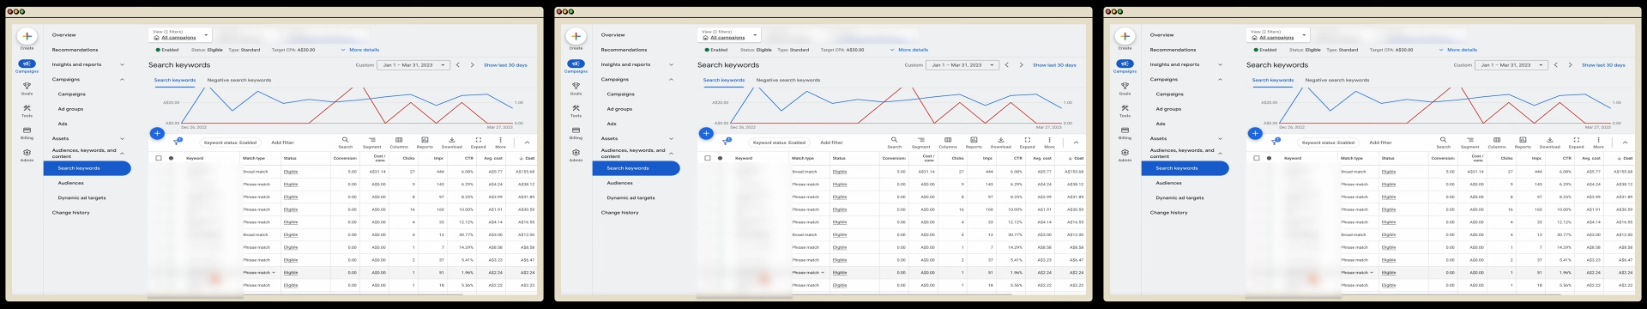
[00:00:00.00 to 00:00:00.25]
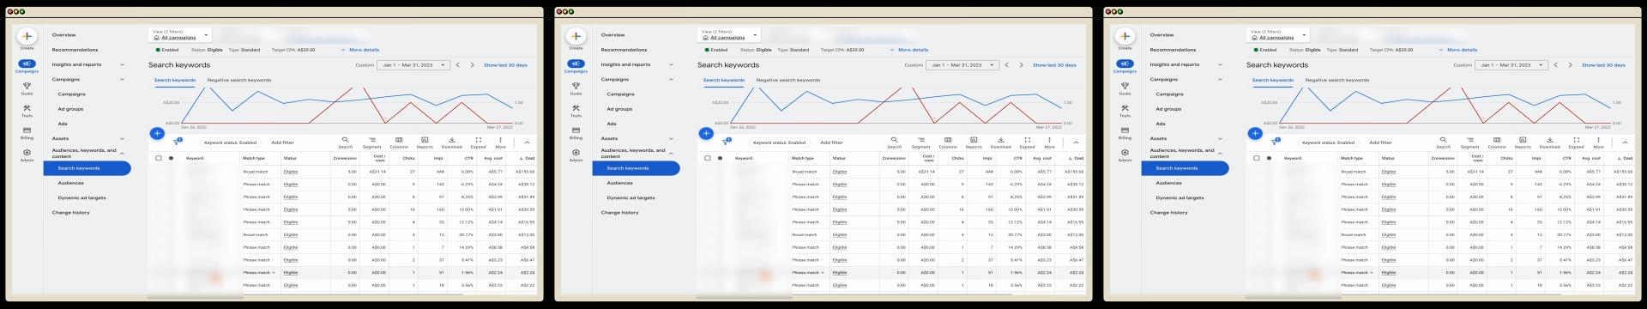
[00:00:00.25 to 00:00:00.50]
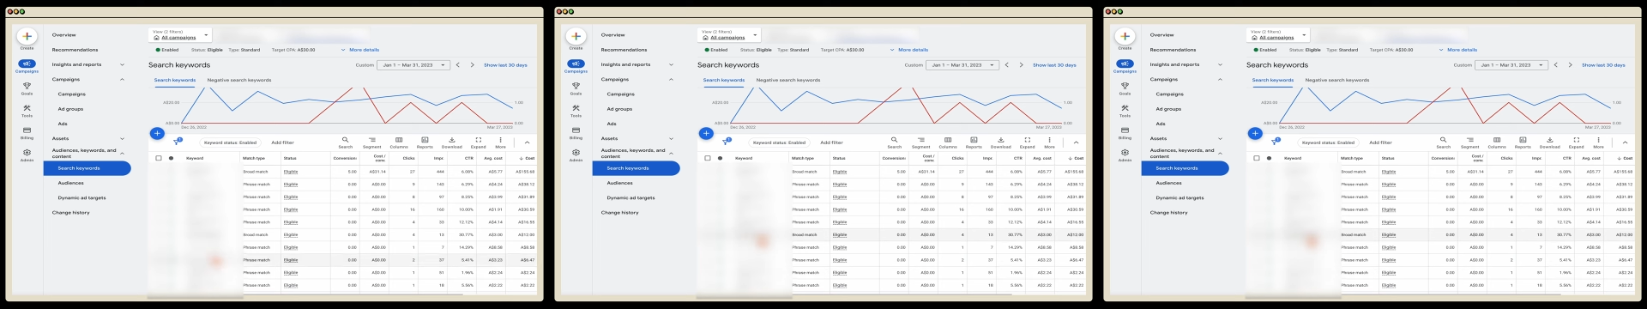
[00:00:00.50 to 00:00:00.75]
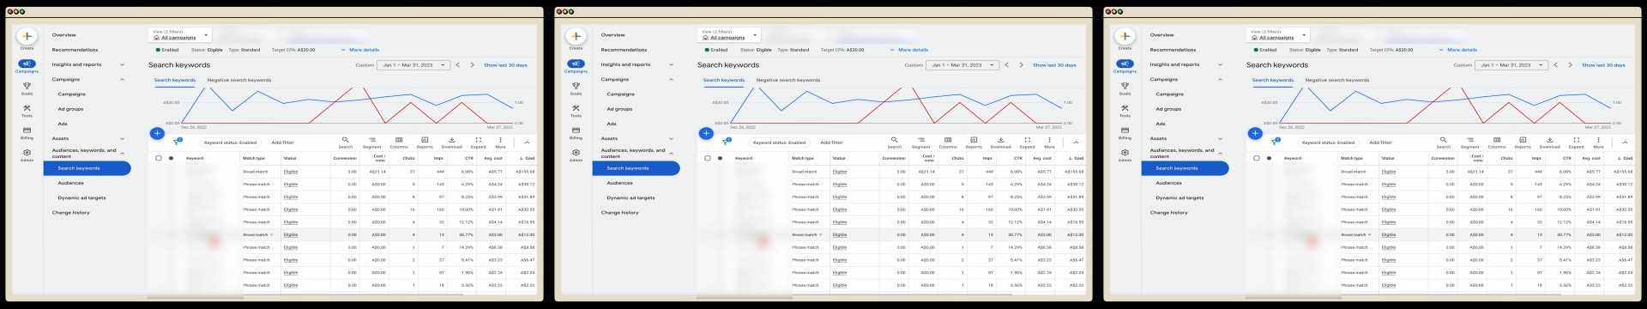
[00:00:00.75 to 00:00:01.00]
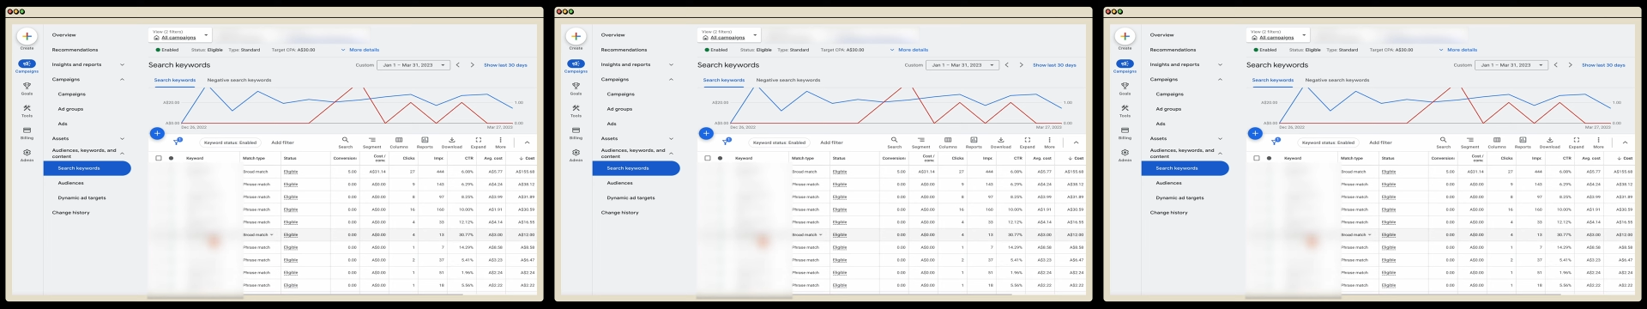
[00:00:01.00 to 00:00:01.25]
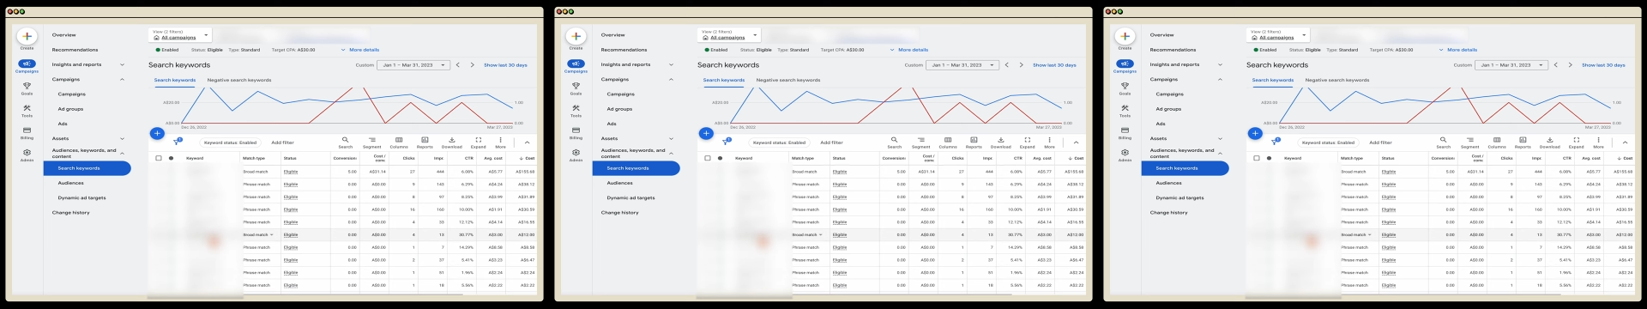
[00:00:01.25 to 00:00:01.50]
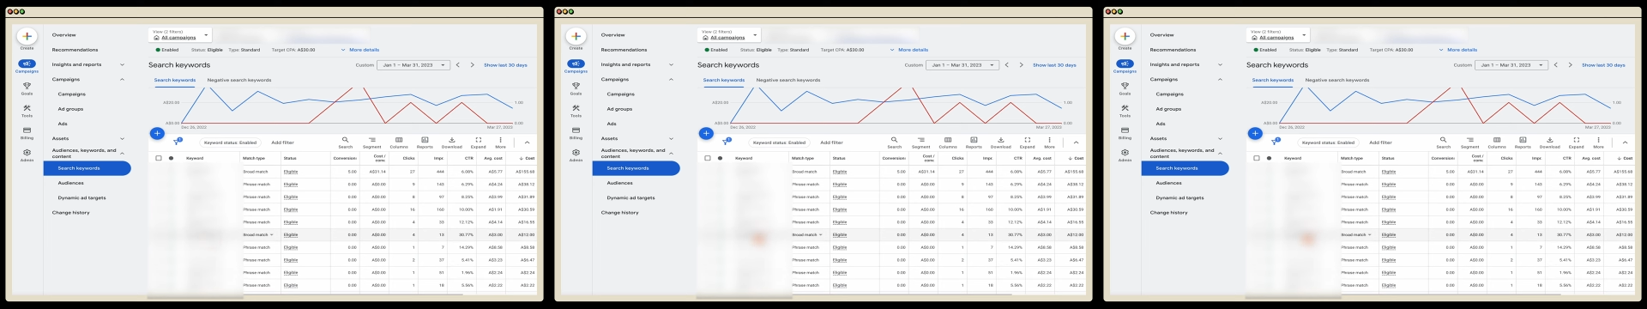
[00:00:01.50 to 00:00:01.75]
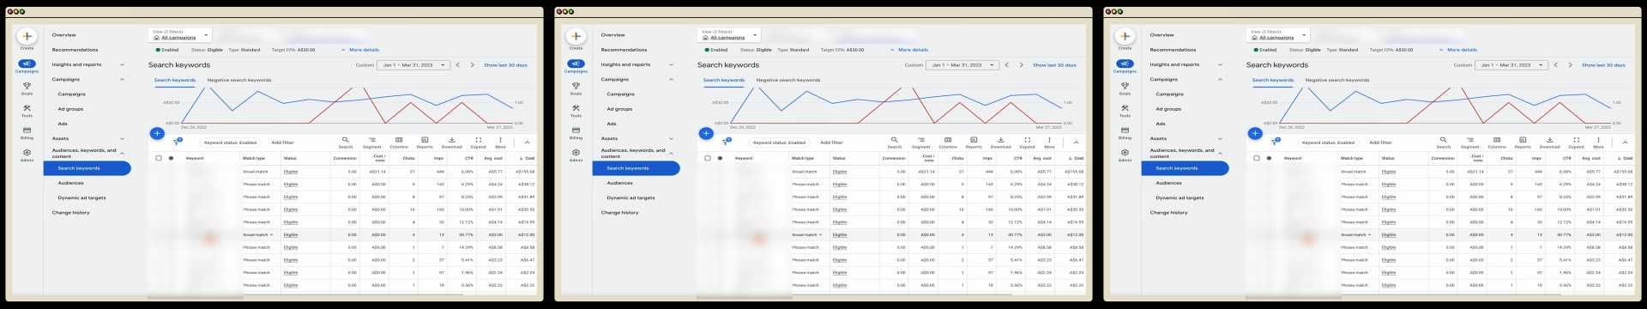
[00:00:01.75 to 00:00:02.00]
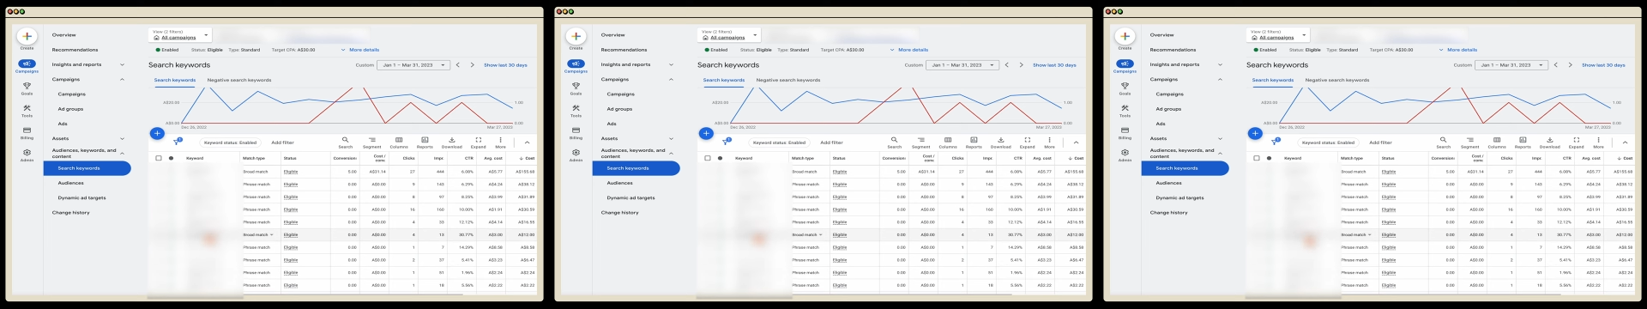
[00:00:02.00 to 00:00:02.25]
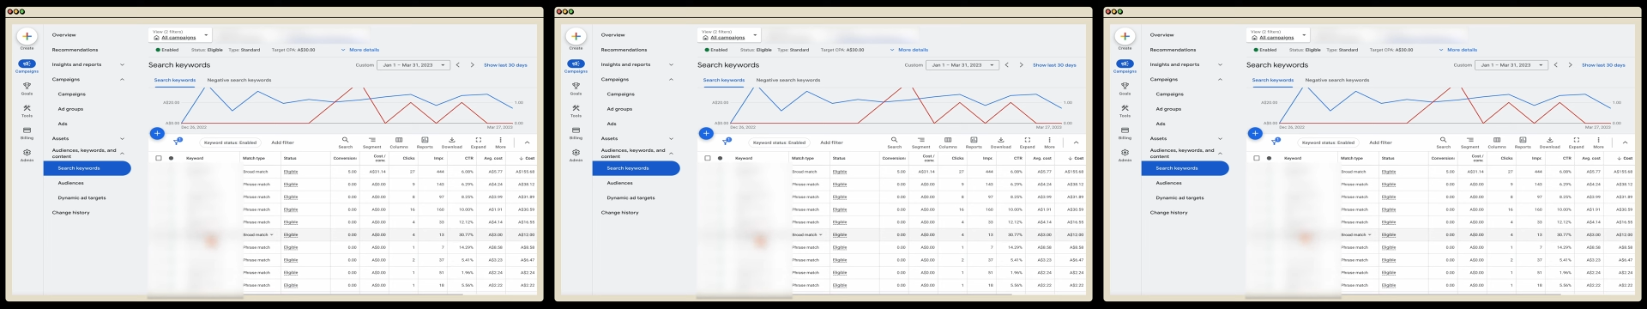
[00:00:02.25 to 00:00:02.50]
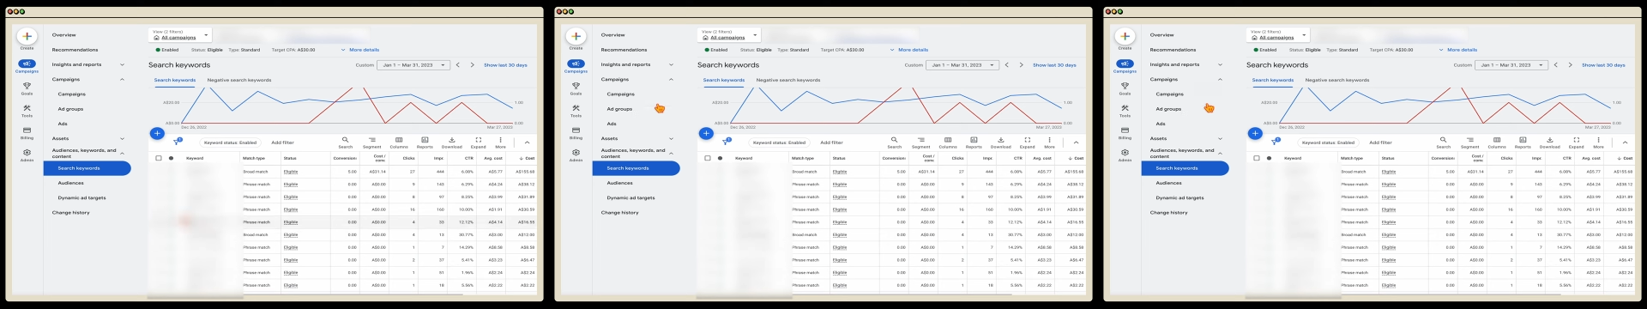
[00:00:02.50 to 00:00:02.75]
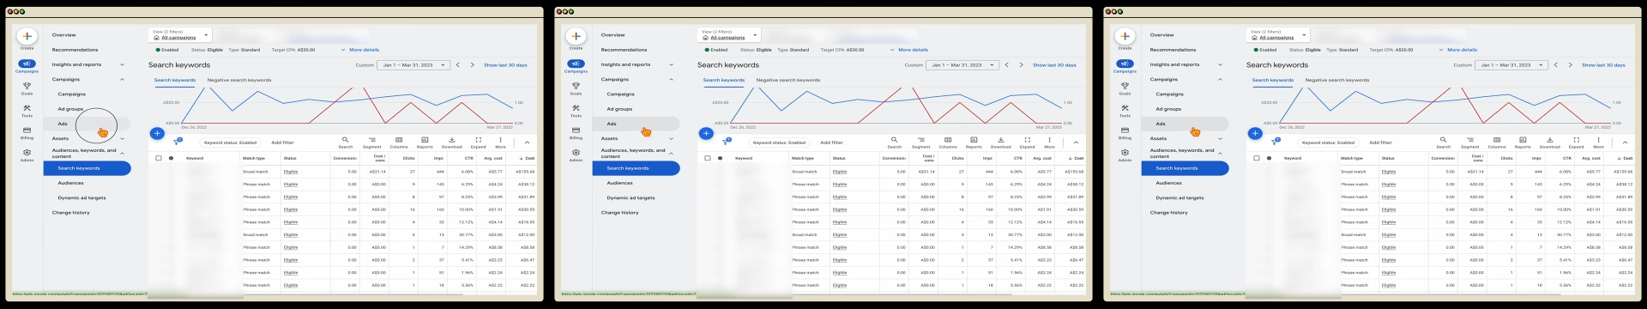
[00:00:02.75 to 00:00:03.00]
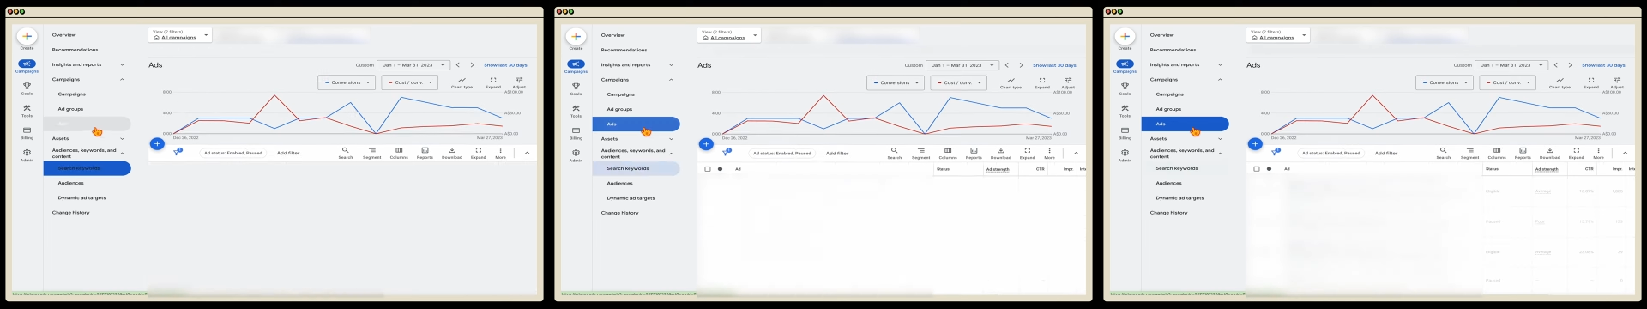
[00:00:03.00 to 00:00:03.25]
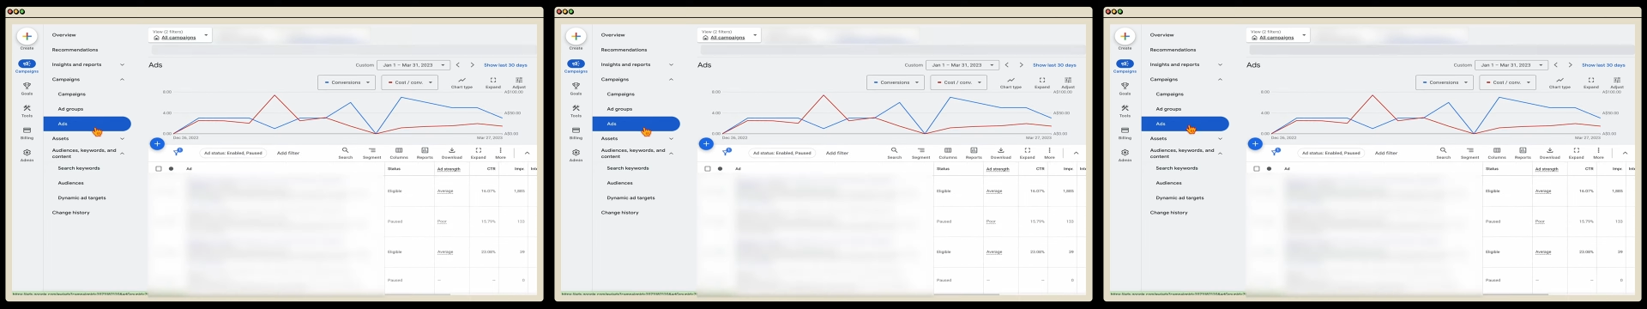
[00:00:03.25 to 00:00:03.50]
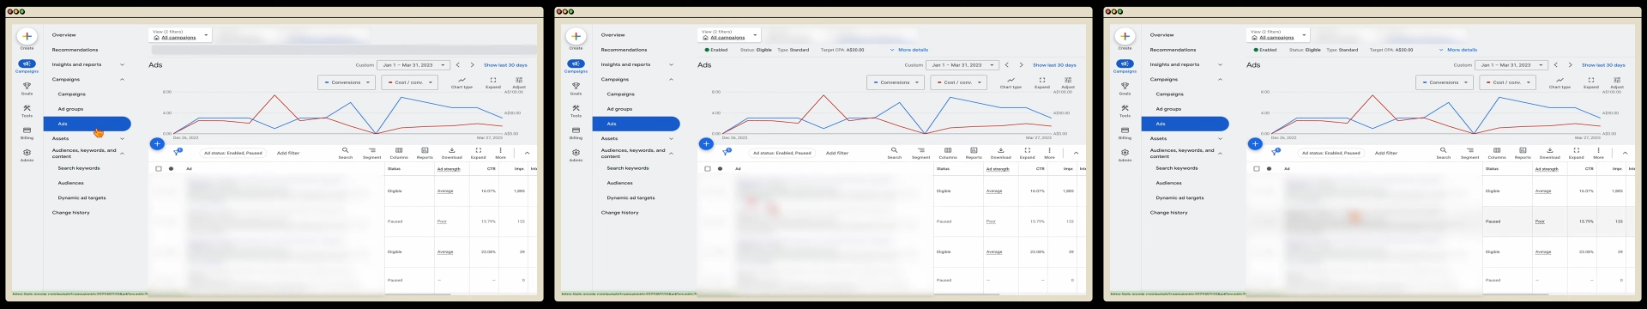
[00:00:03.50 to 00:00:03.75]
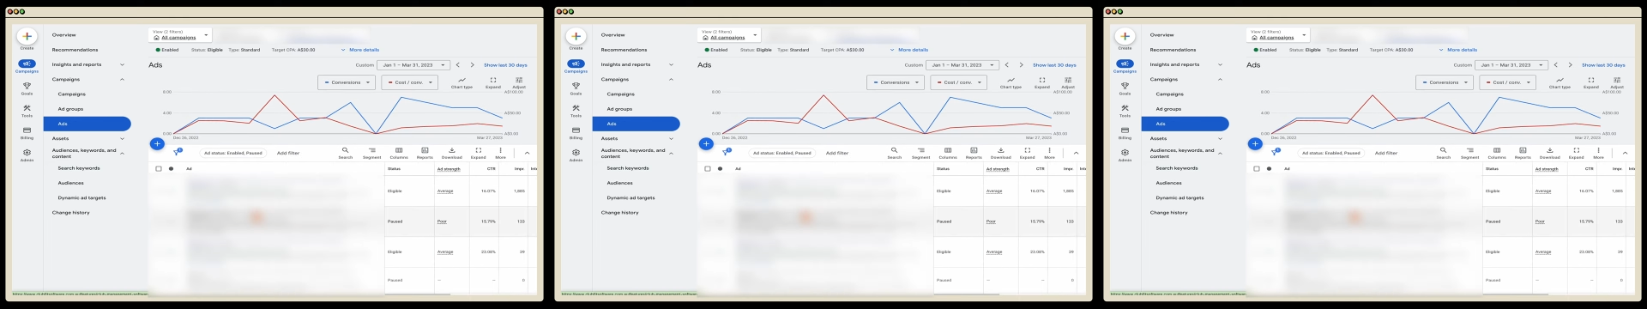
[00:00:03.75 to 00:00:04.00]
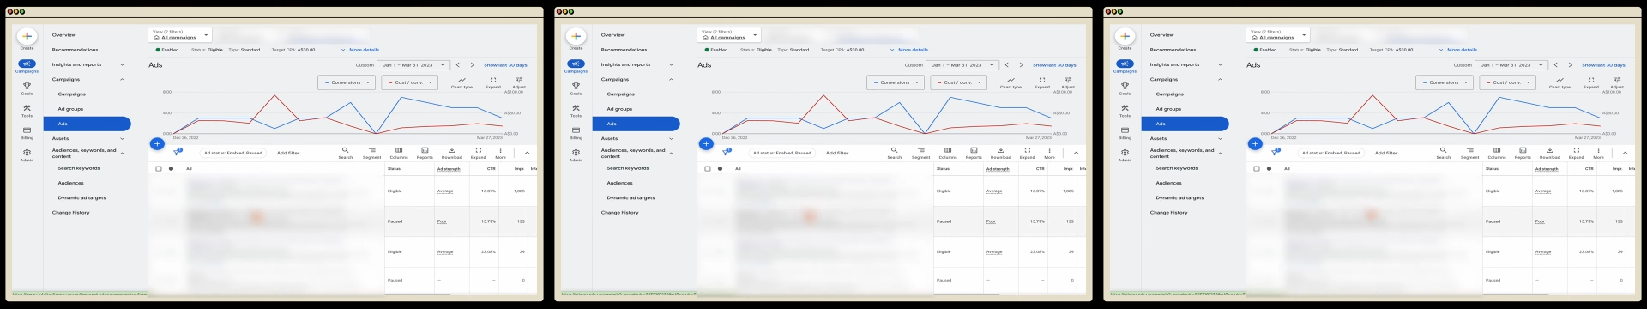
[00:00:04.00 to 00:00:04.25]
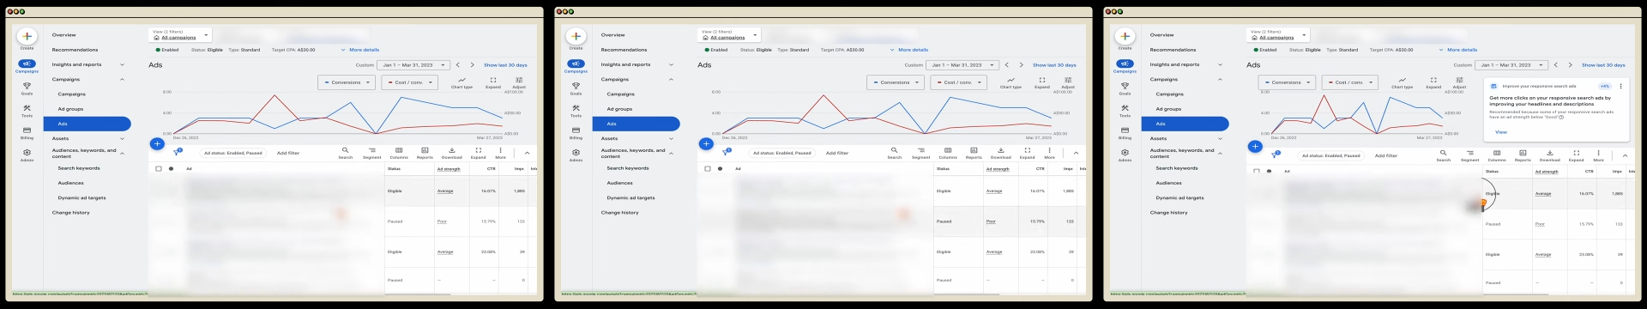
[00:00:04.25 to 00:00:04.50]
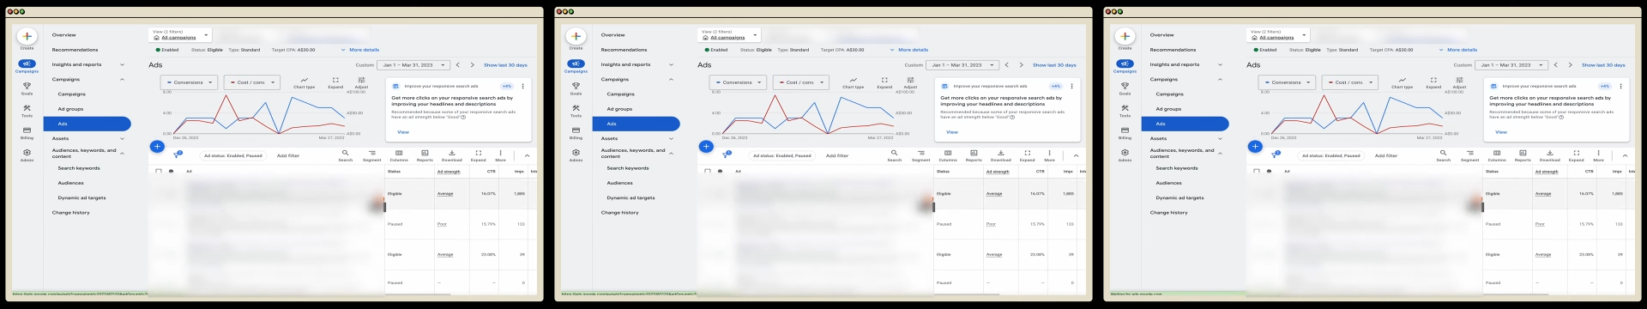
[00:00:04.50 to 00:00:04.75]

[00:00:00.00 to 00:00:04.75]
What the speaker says: [unreadable: no face in view]